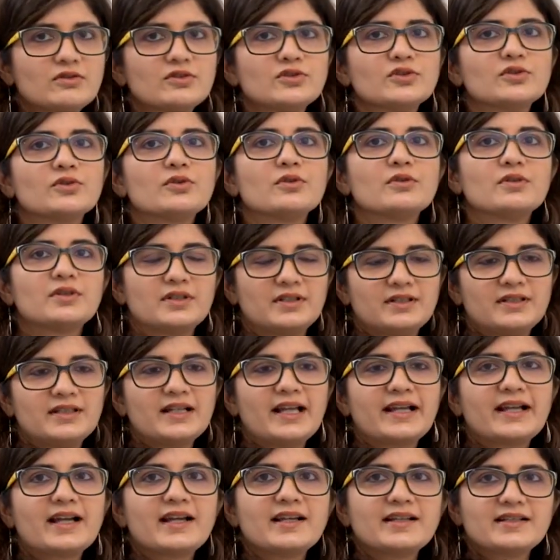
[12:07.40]
So
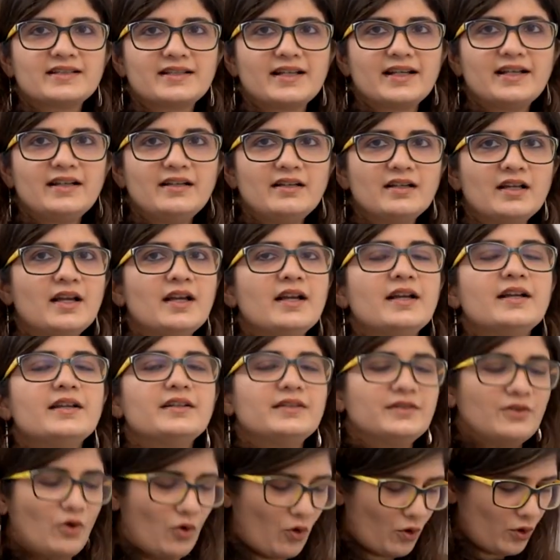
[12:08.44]
like I said,
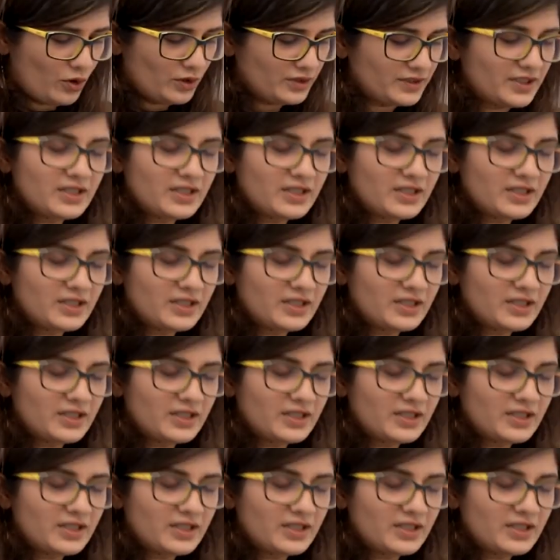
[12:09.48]
all